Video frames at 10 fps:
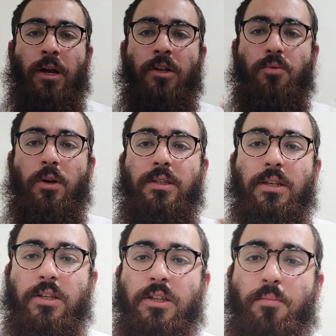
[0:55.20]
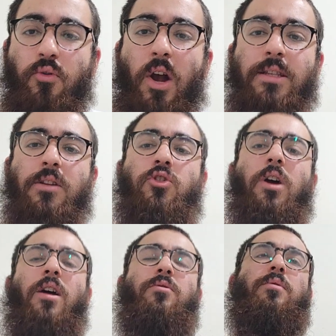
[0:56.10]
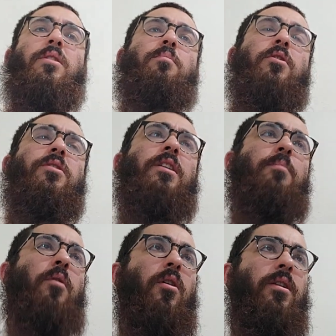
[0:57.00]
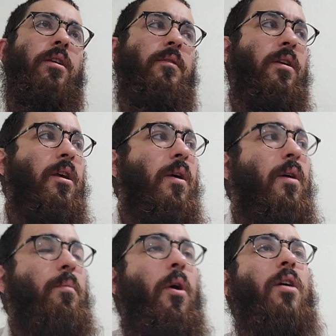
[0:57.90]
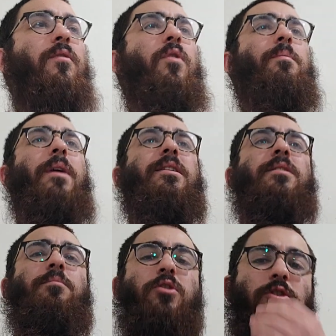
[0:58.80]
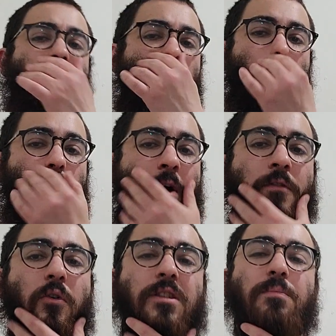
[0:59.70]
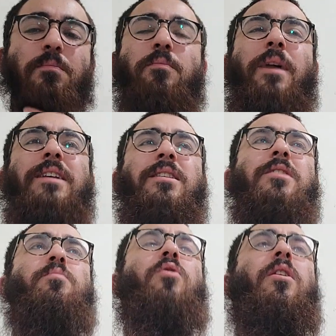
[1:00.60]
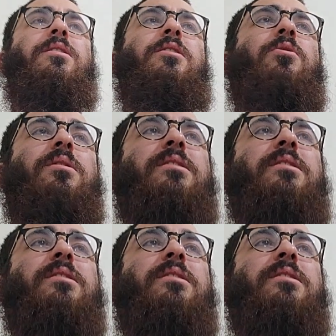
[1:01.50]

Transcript: a parent wants to surprise their child with a birthday party, Part of what makes them so, part of what makes this process so